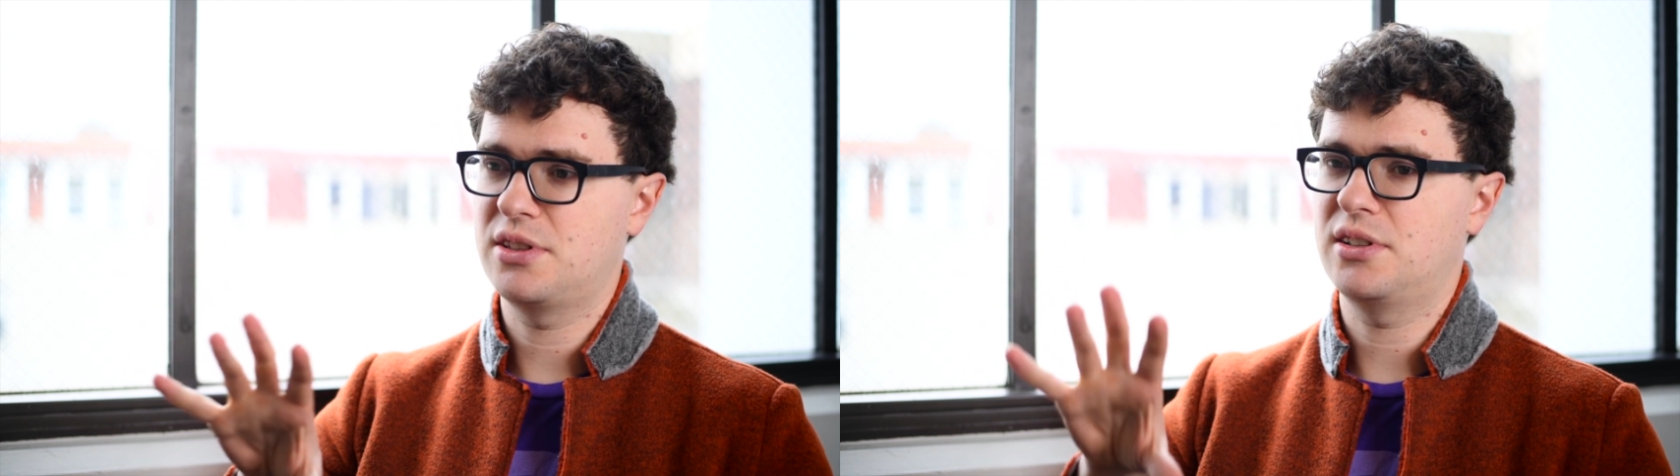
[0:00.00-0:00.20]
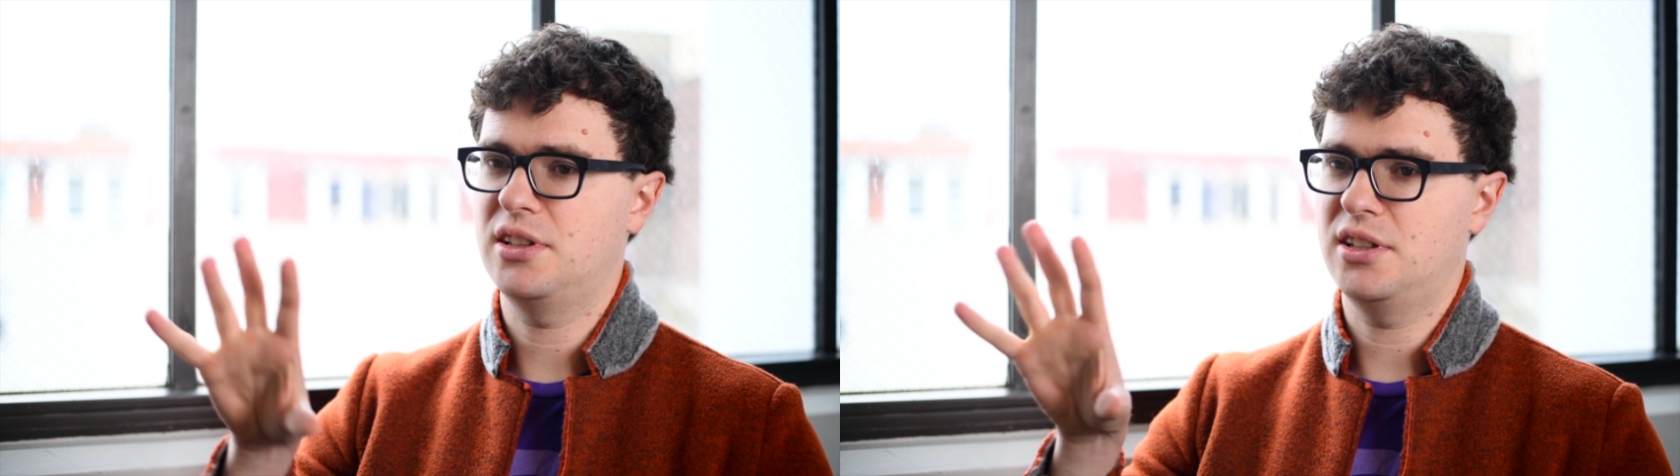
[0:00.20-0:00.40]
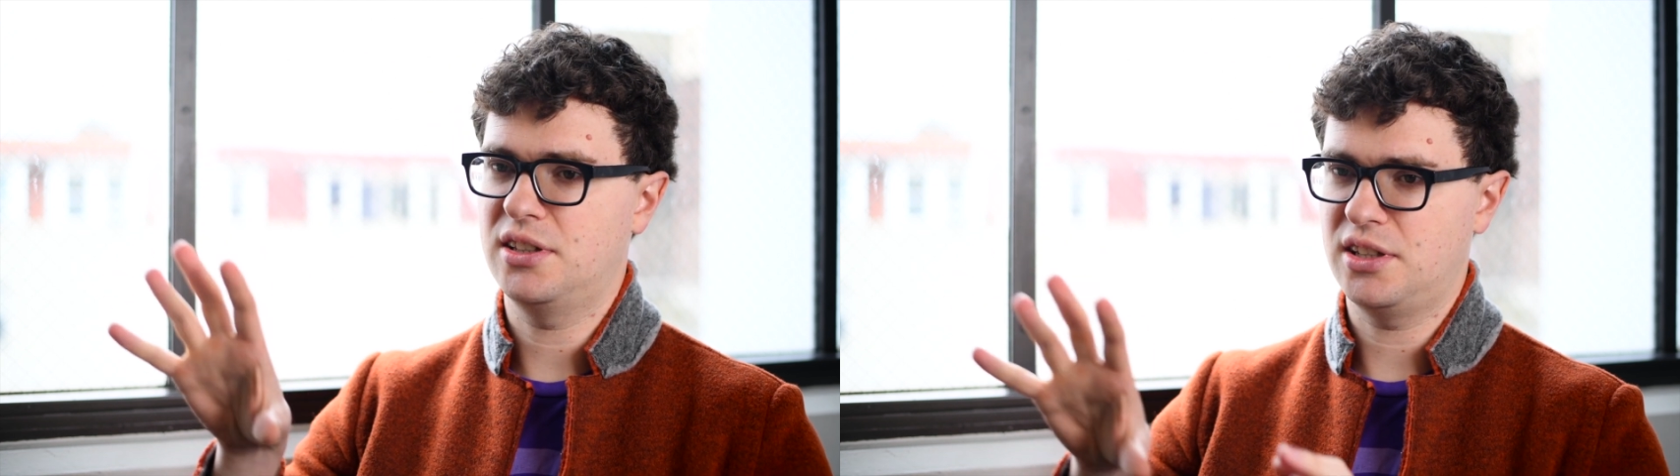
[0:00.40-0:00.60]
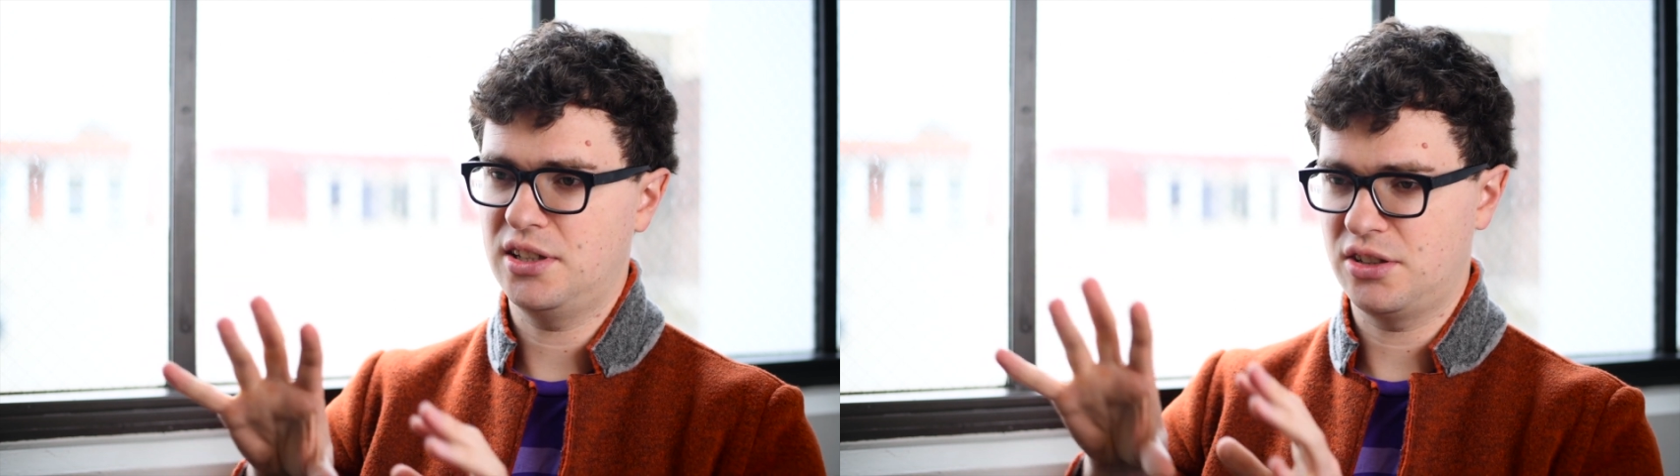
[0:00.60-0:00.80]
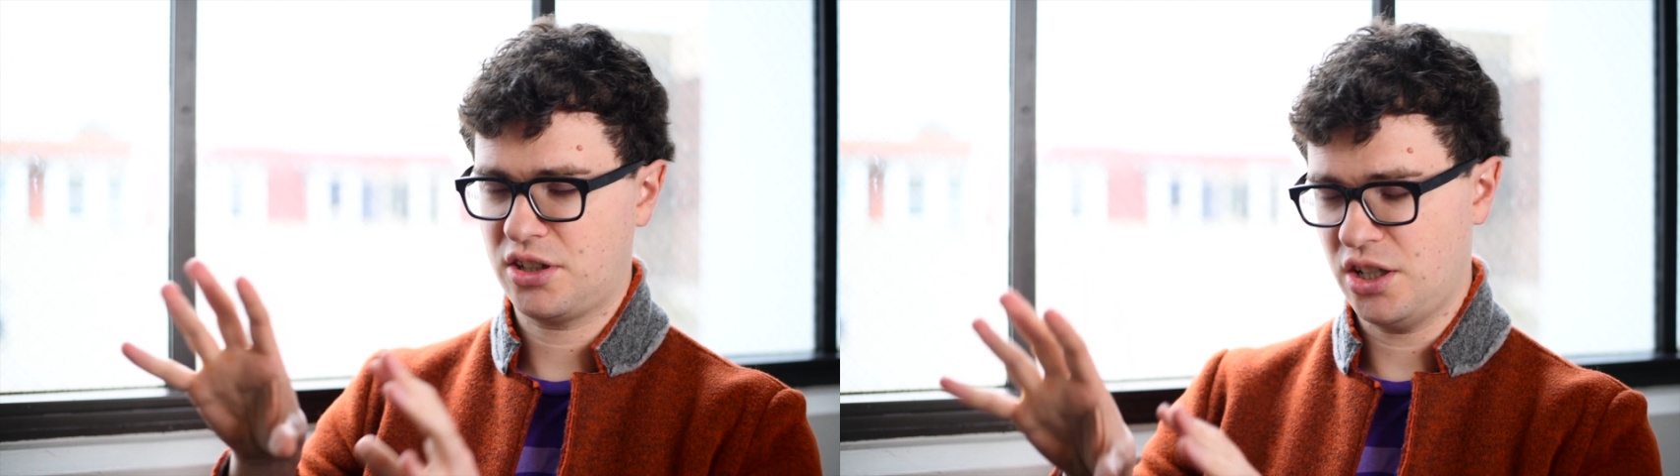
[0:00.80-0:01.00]

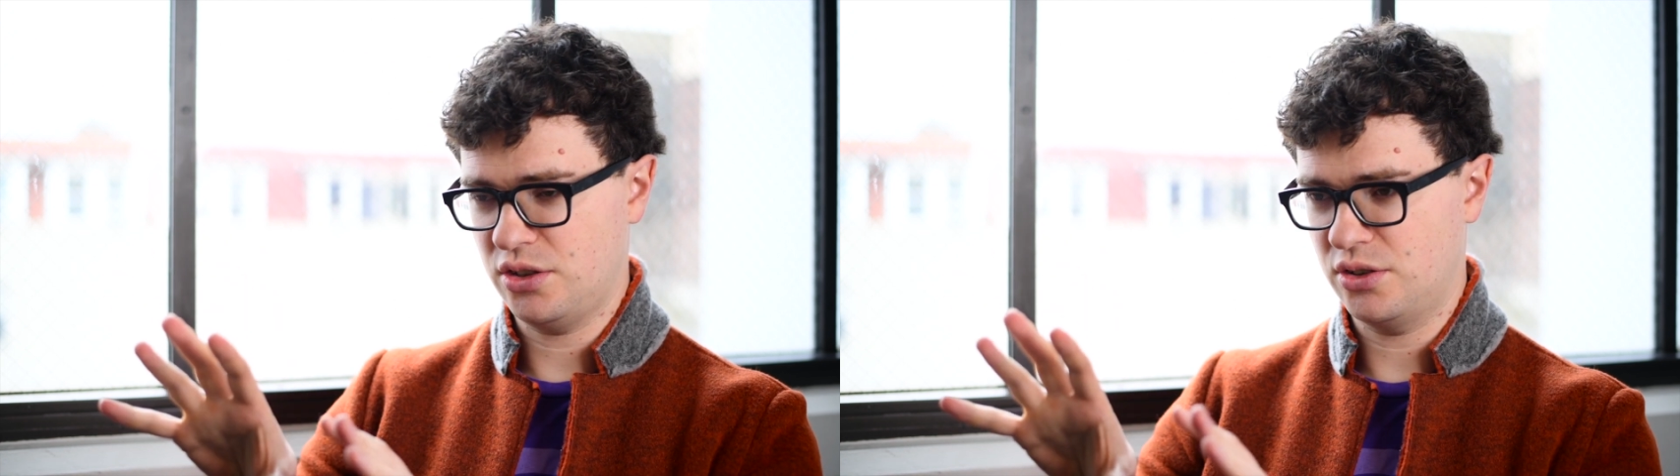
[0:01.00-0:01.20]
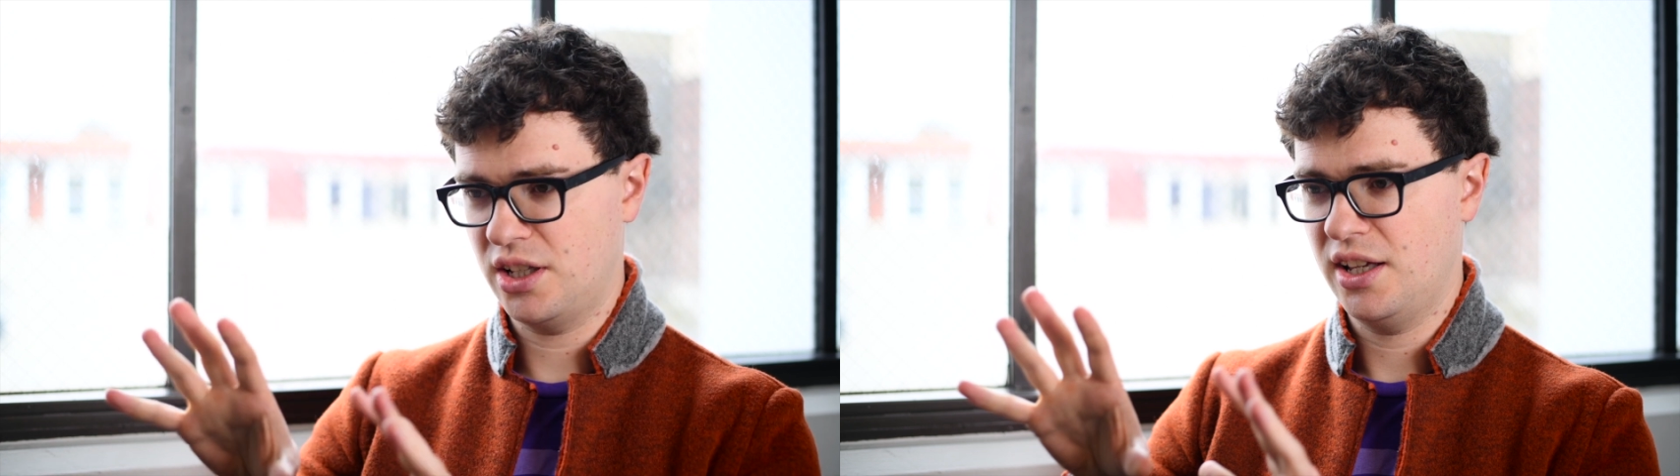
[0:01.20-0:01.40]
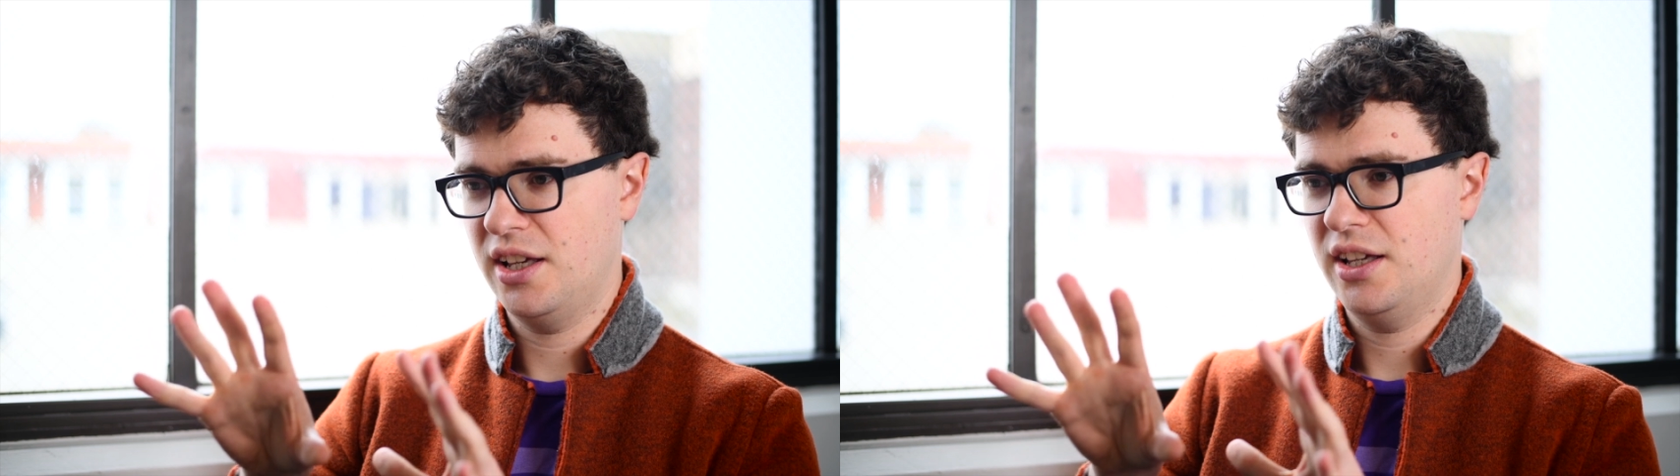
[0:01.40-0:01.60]
in your code,